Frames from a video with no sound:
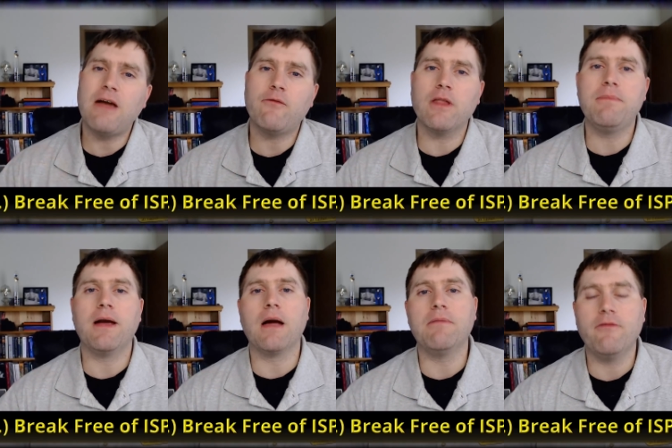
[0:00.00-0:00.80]
definitely
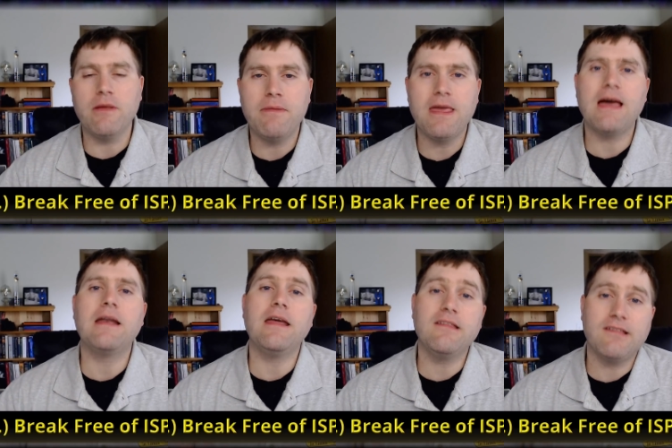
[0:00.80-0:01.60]
pick up a
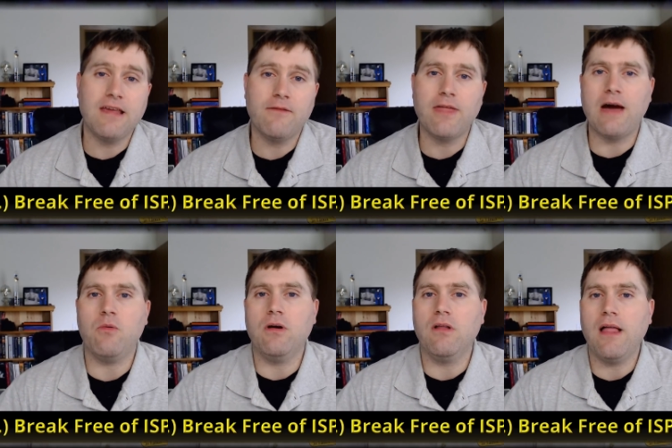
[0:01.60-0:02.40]
VPN and see if that
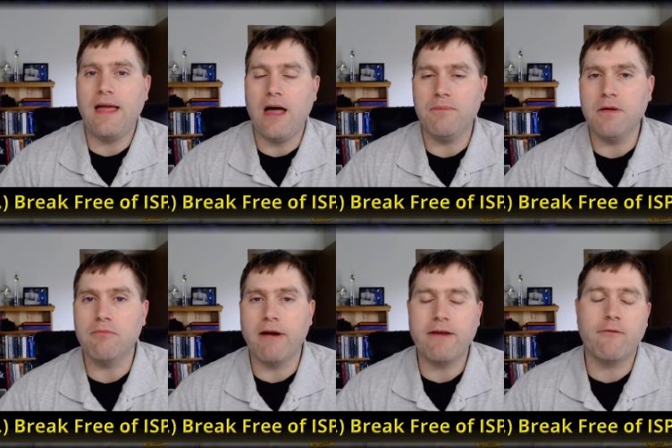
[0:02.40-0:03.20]
will help you
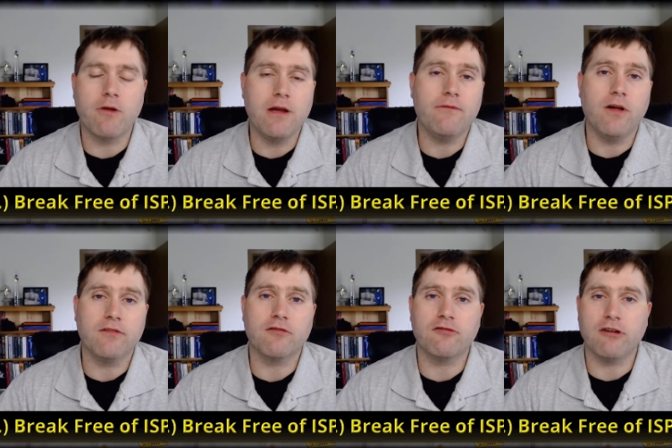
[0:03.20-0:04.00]
break free of
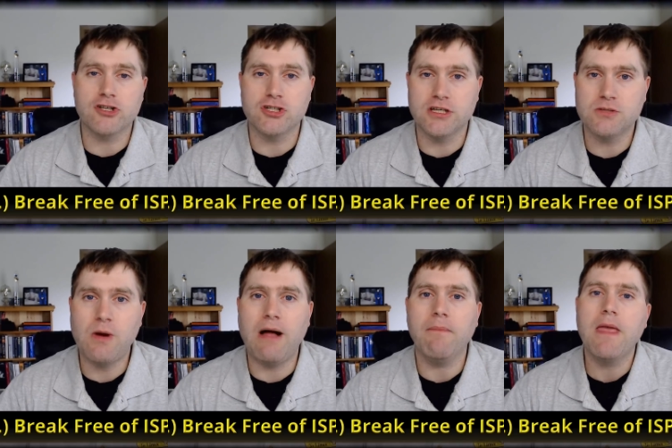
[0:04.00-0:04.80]
those restrictions as
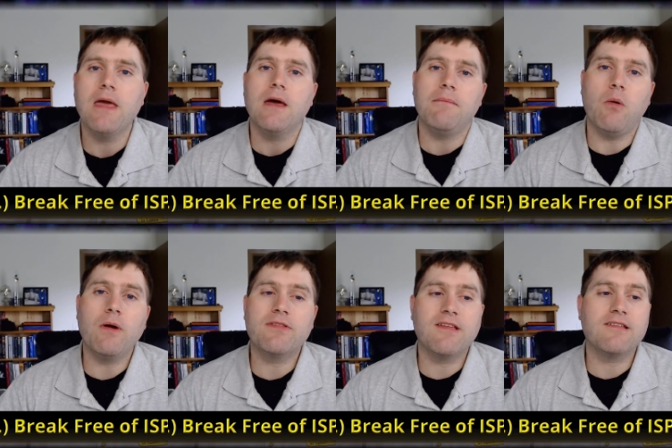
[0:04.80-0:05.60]
well. But
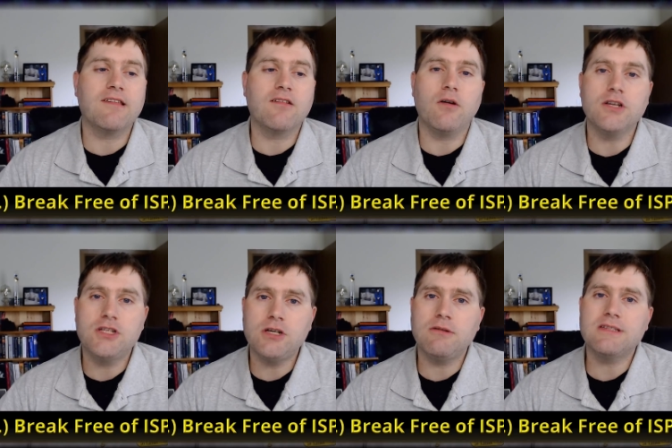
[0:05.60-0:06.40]
what this is going to
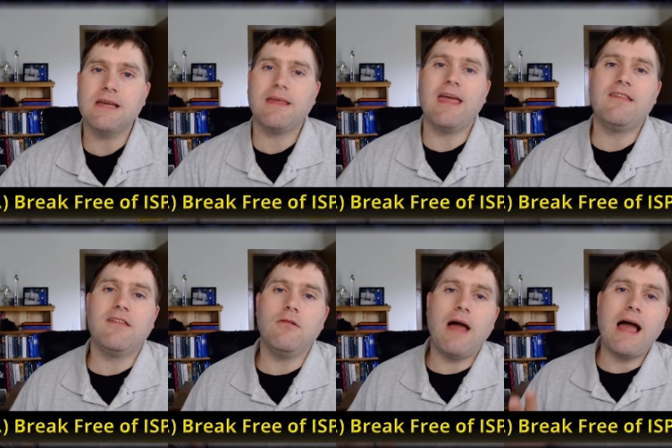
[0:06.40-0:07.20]
do is it gets
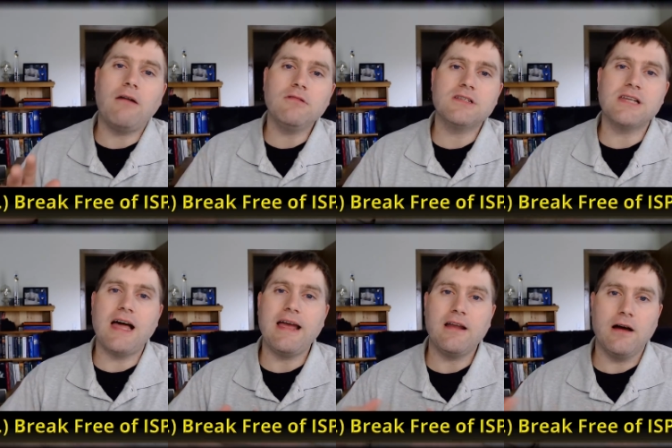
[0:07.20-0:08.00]
you
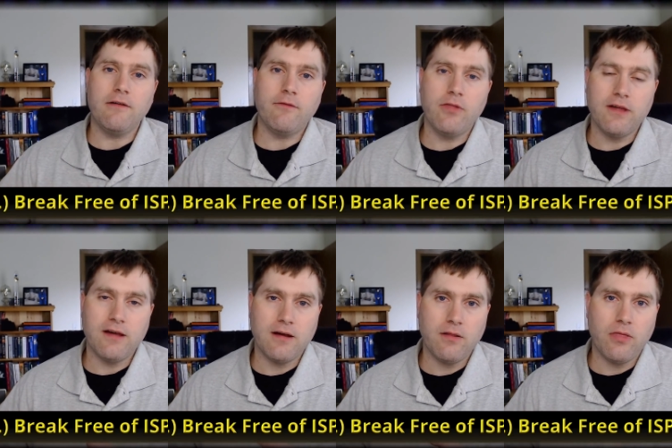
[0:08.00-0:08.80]
outside of
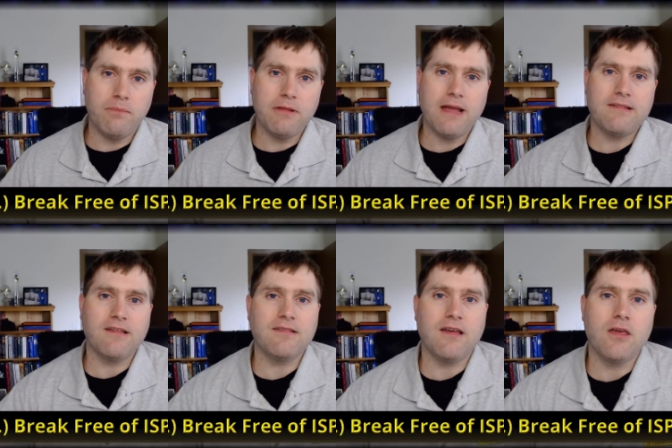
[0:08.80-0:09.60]
the
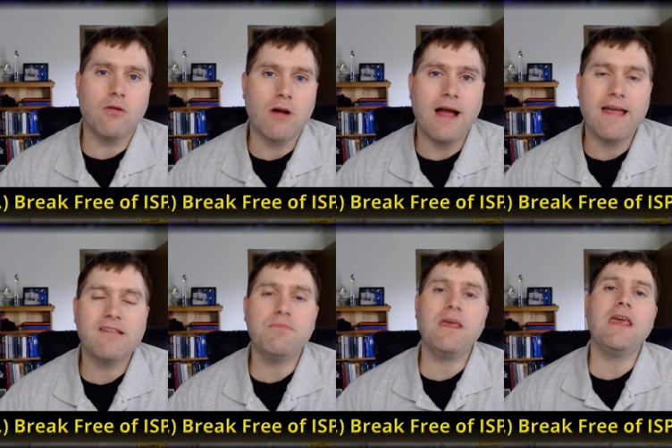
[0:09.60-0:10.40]
places that your
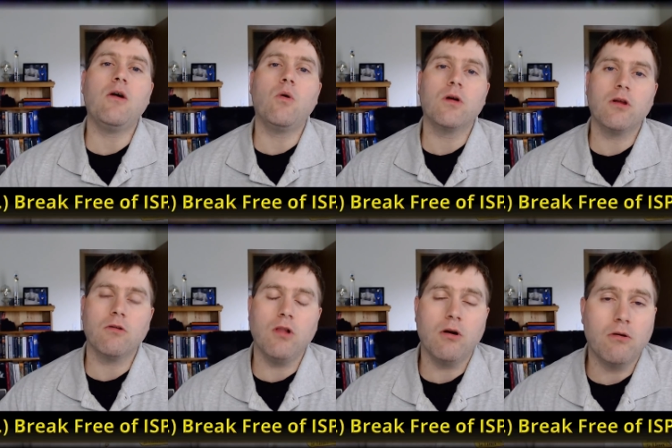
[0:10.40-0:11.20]
ISP or your
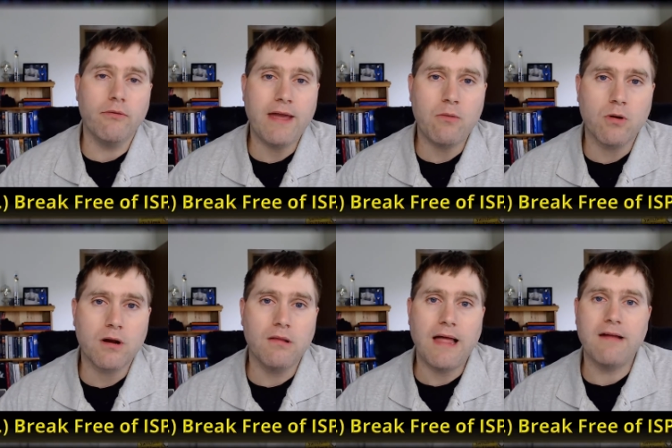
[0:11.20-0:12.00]
local network
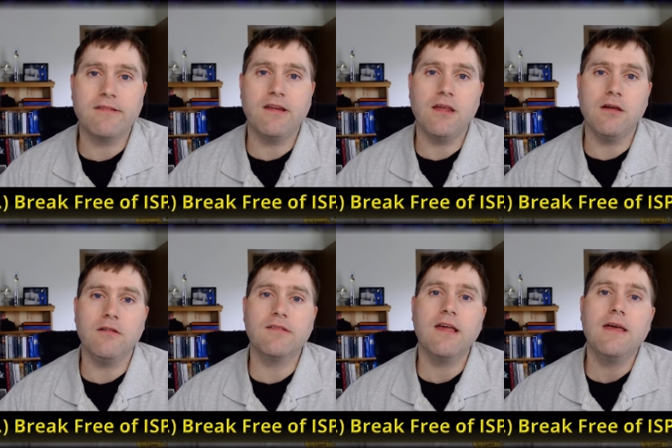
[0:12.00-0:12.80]
allows you to
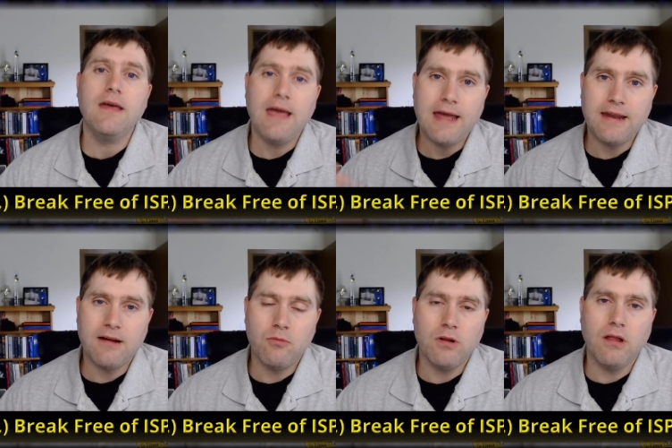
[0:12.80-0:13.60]
use, and
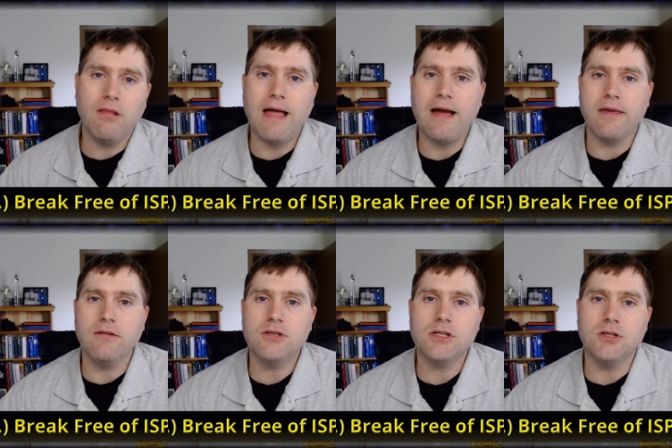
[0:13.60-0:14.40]
it will allow
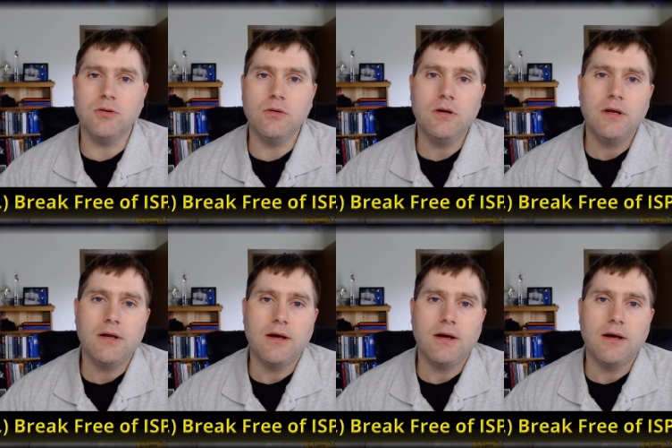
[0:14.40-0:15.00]
you to